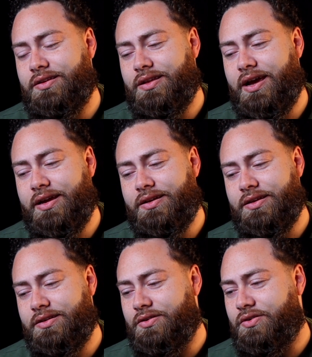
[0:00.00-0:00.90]
lined
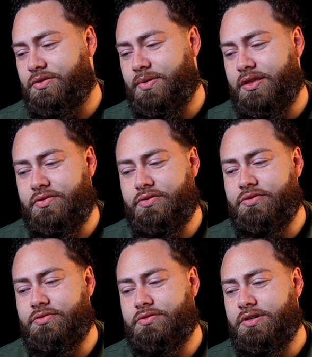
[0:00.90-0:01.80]
it all the way
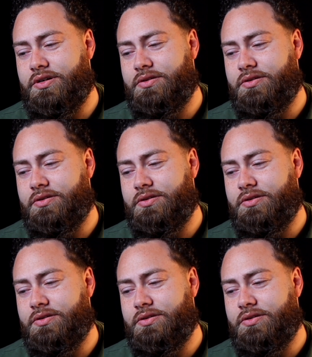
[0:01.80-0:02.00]
through.